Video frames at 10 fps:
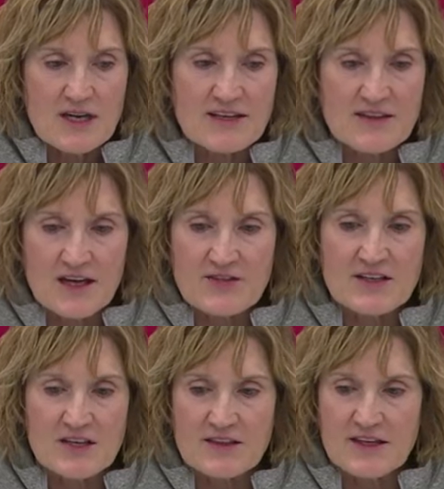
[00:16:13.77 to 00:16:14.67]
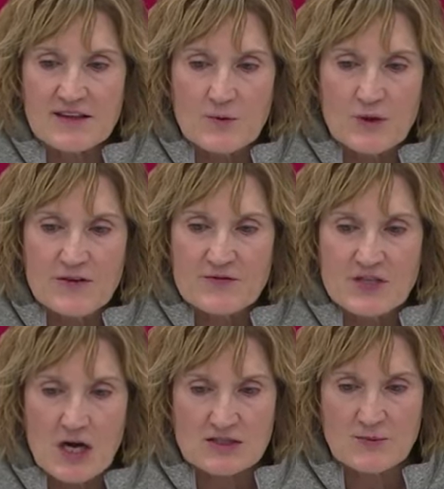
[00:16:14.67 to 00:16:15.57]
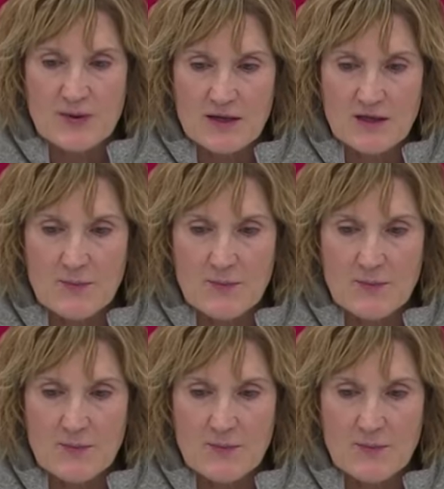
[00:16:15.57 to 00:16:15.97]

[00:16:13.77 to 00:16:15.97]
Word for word: I, th I think the thing that we've talked to Bella